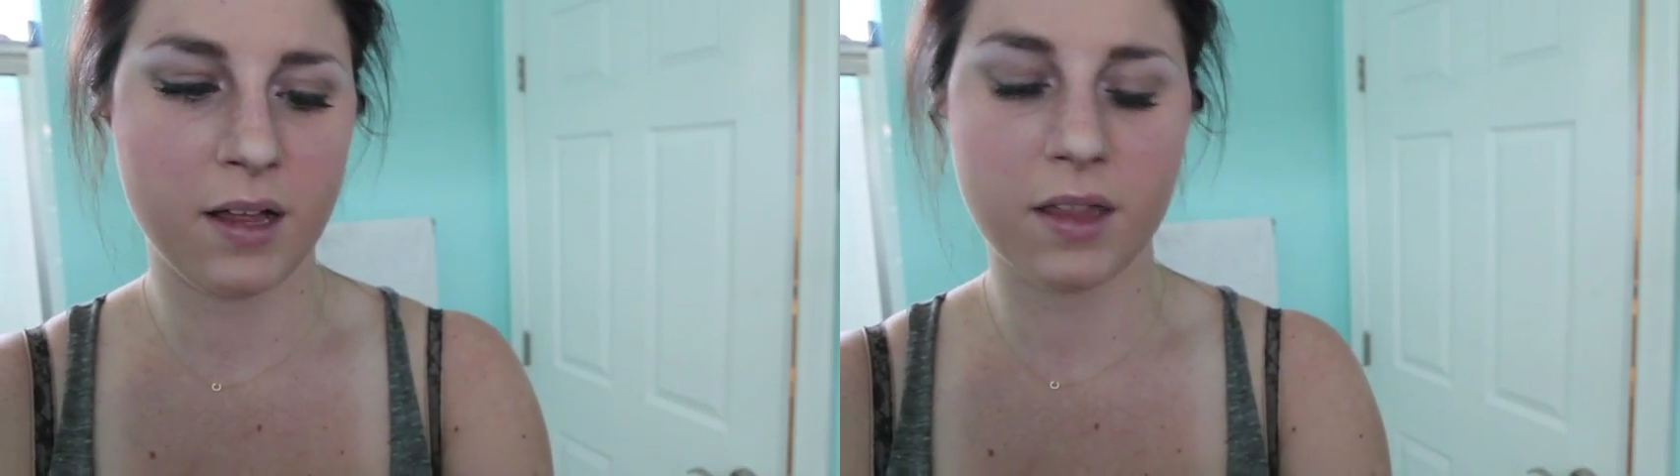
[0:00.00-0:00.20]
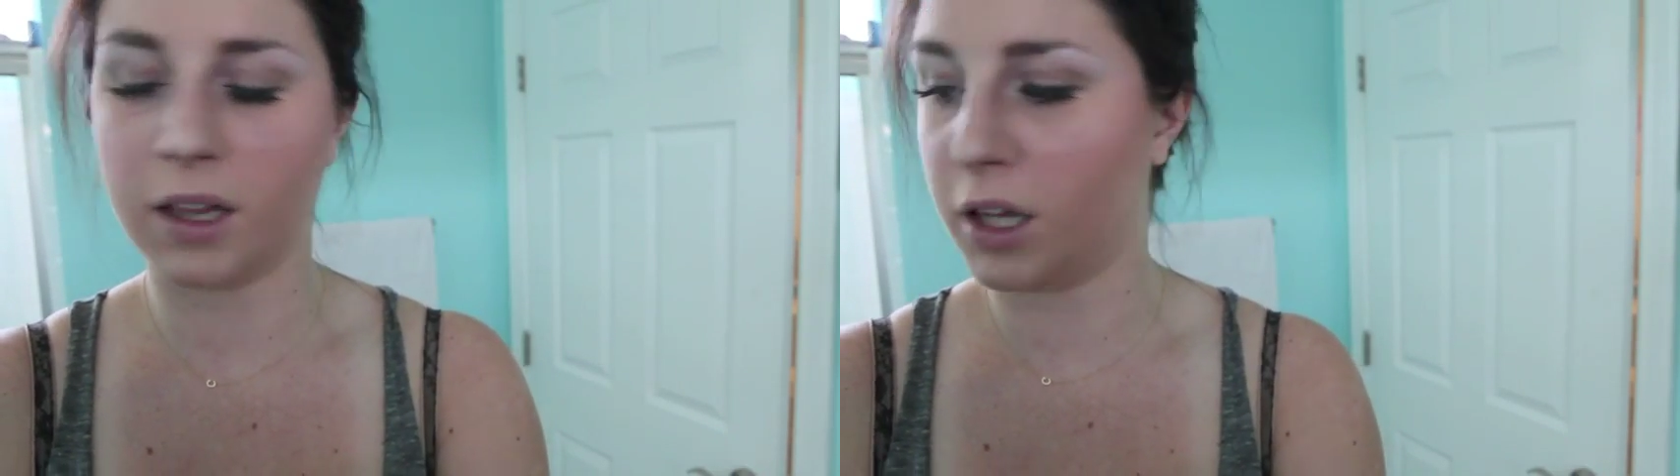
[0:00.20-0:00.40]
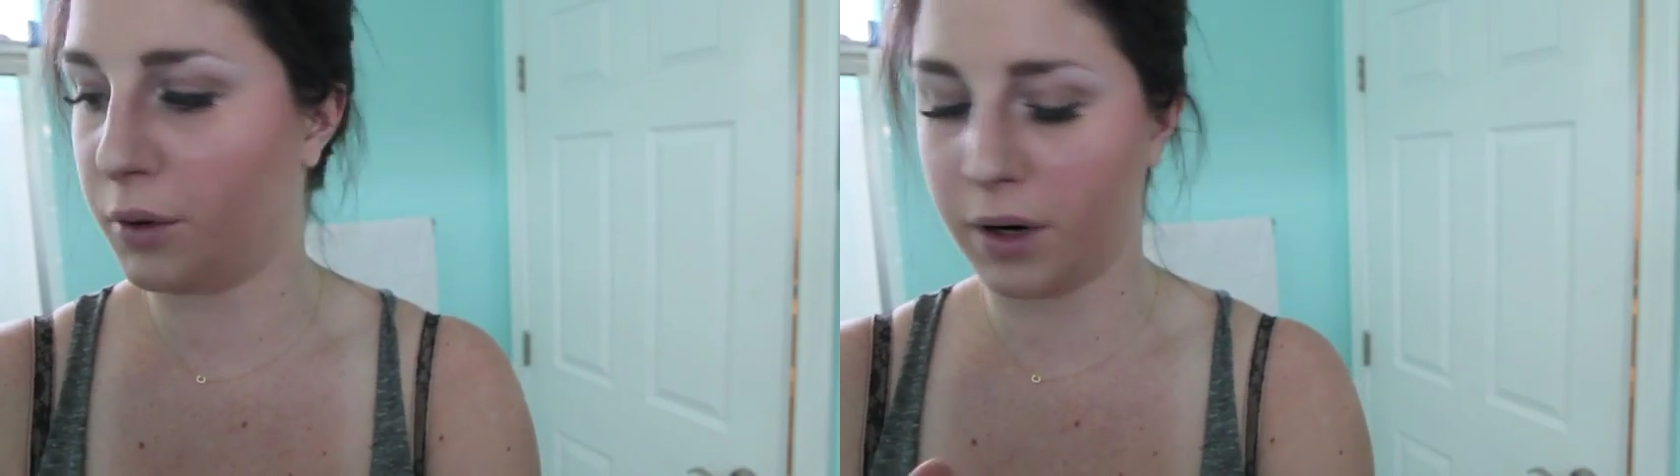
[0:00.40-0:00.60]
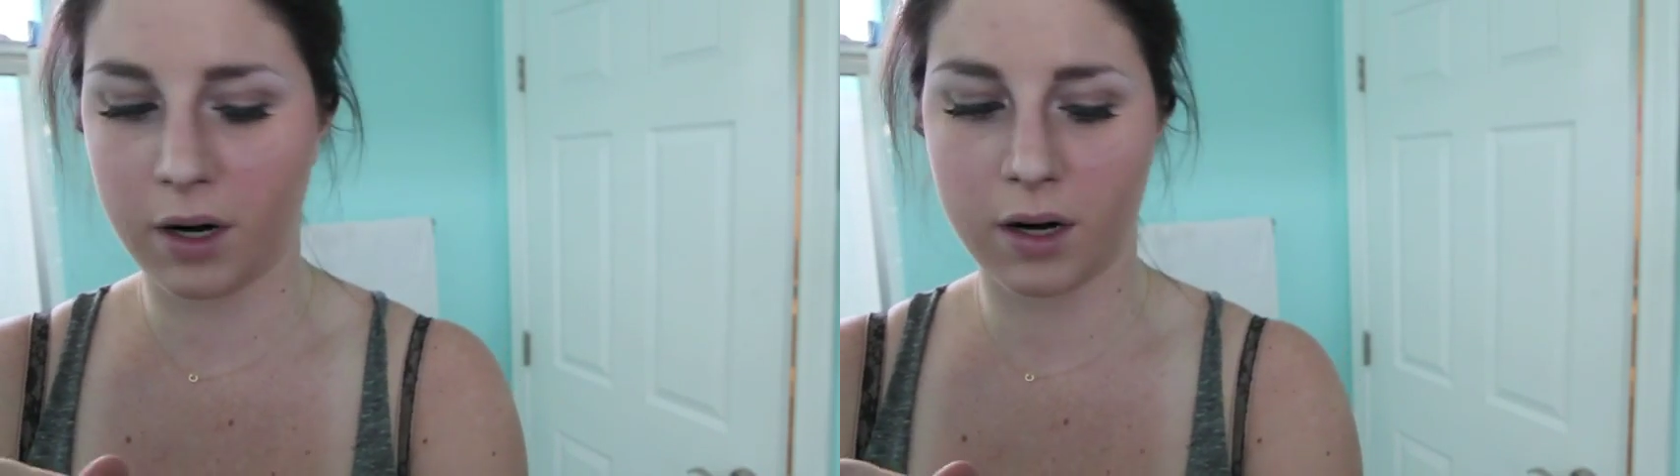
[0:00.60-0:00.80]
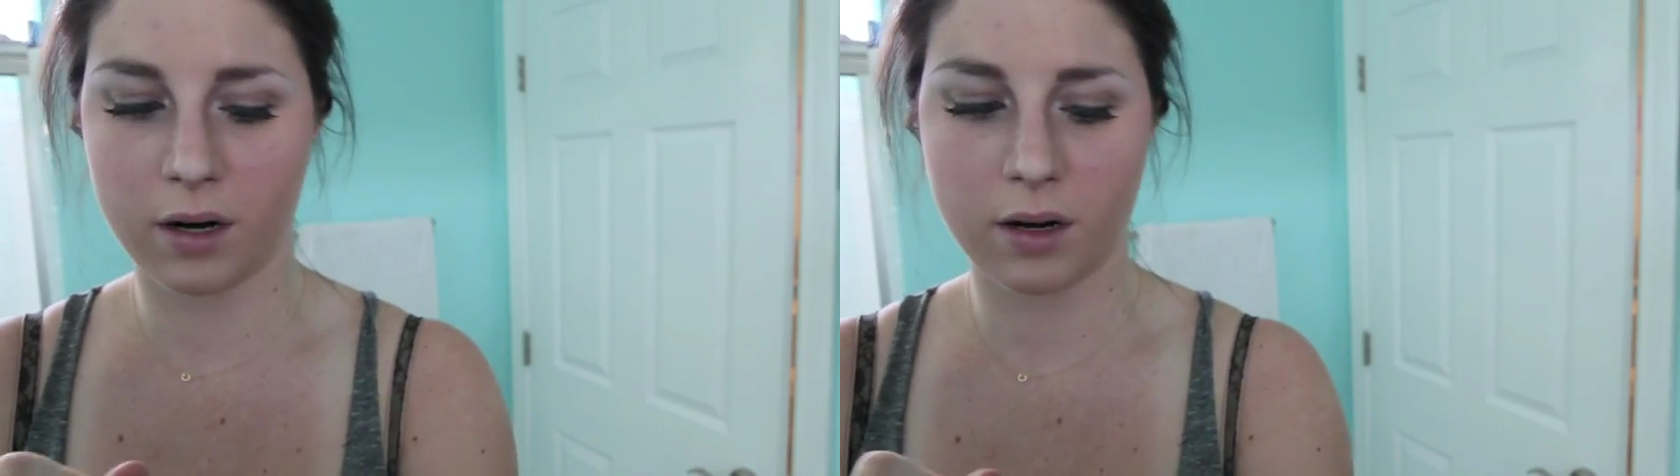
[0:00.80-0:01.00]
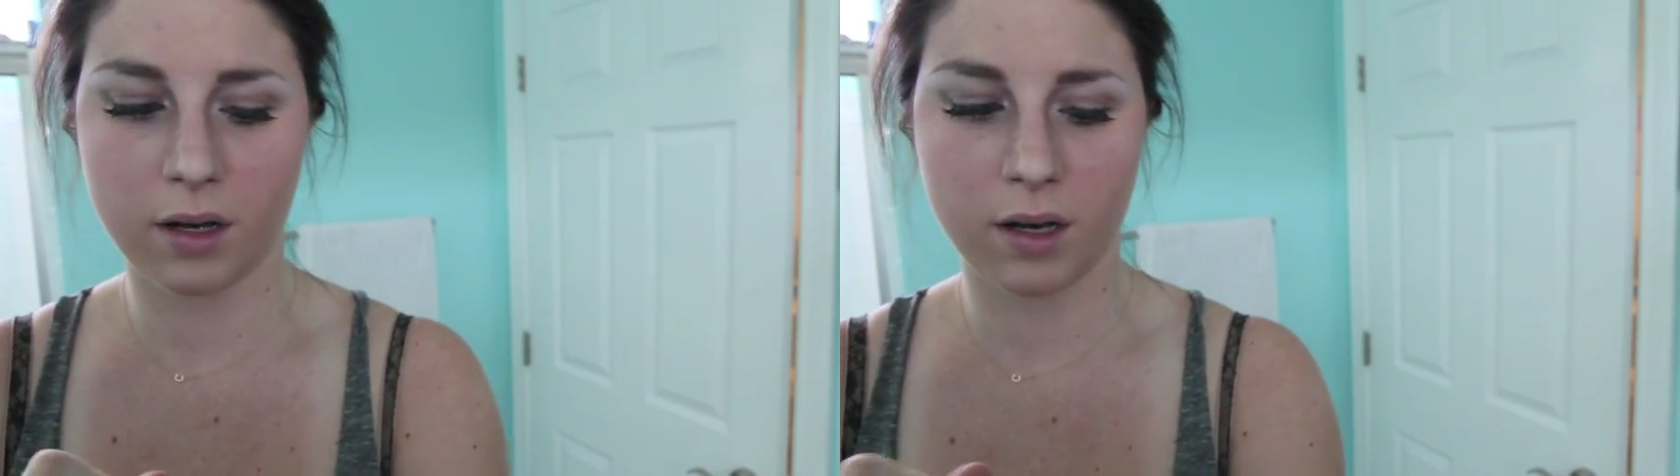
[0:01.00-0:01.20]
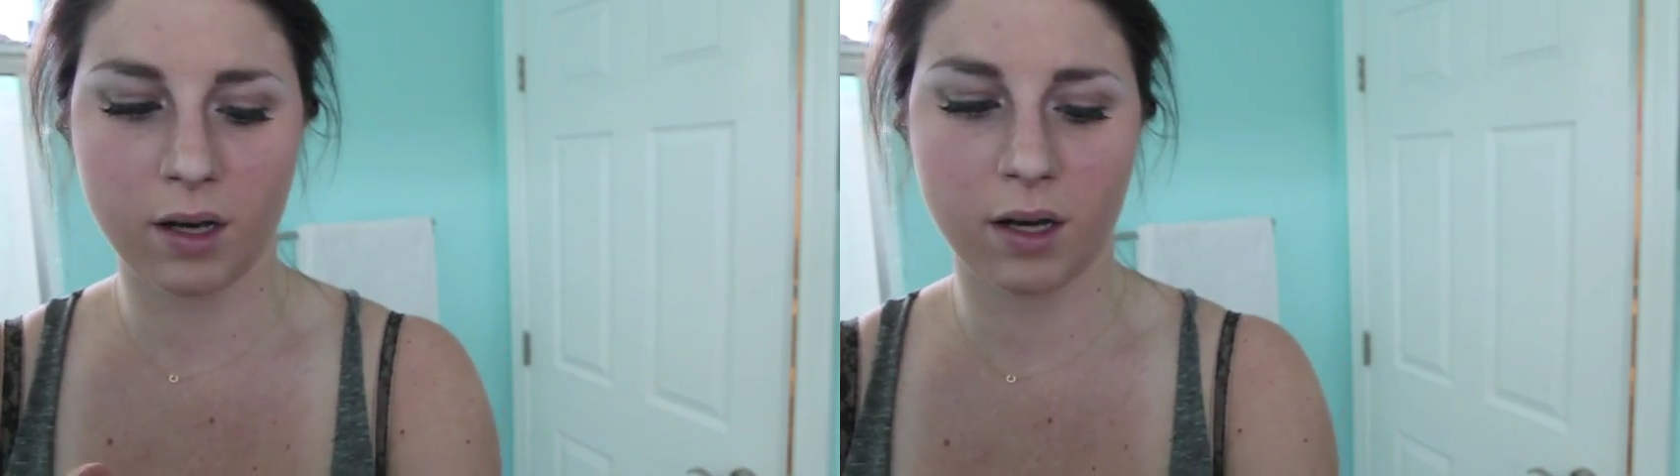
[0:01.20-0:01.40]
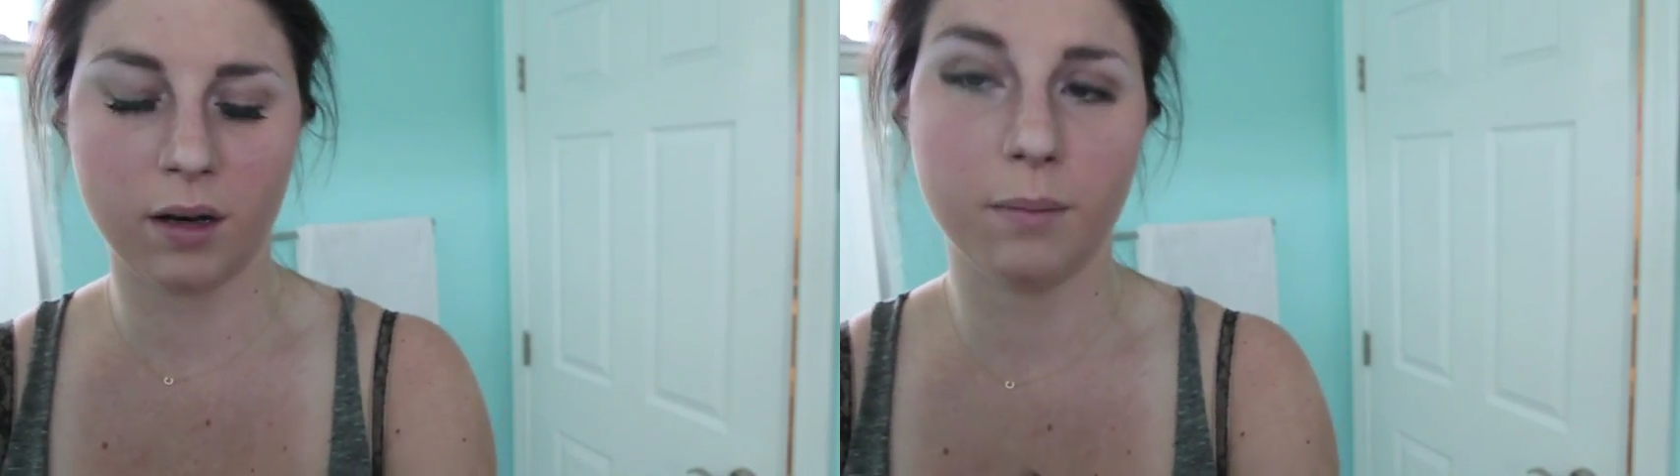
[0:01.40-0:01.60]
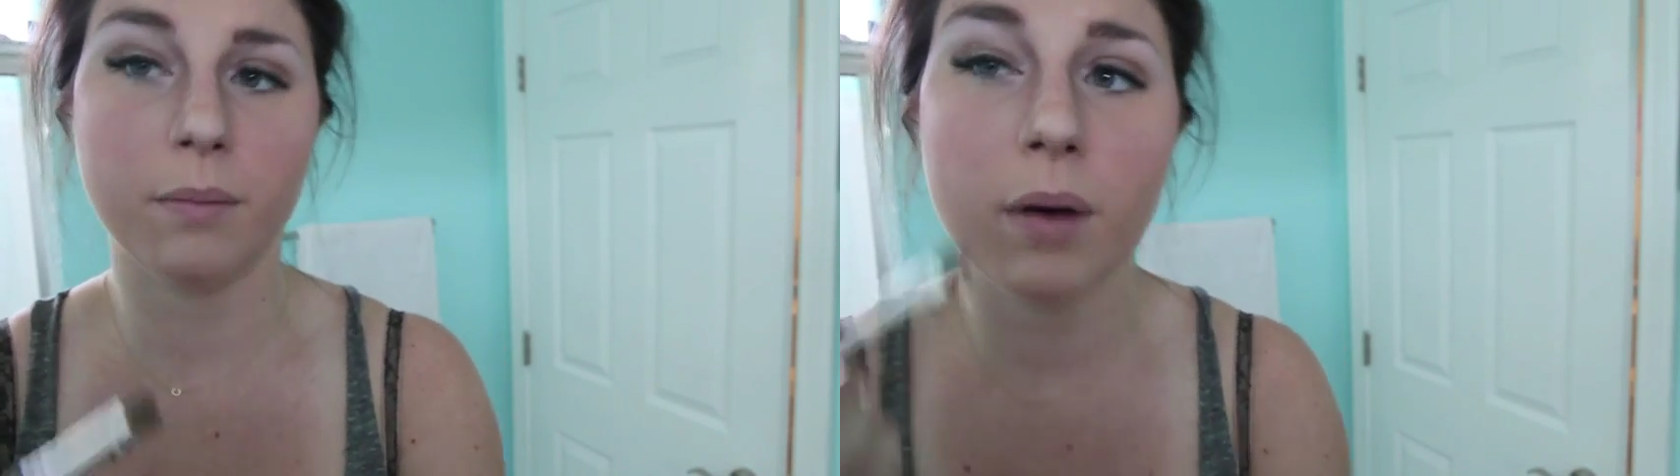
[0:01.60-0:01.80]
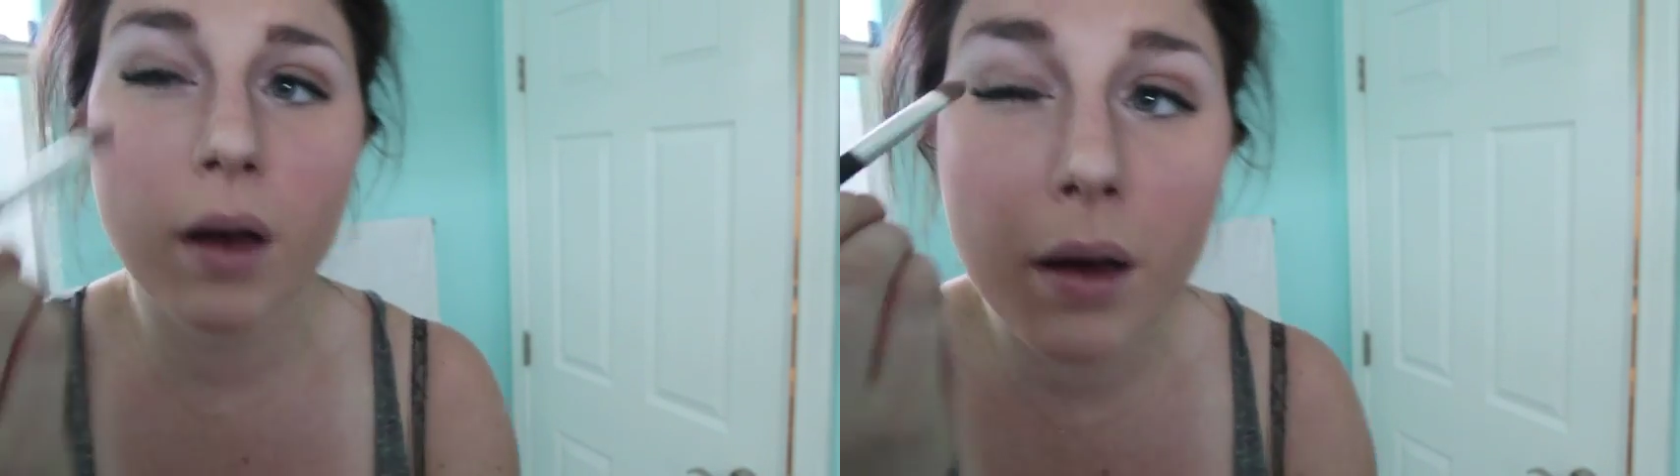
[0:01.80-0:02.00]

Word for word: the lower um,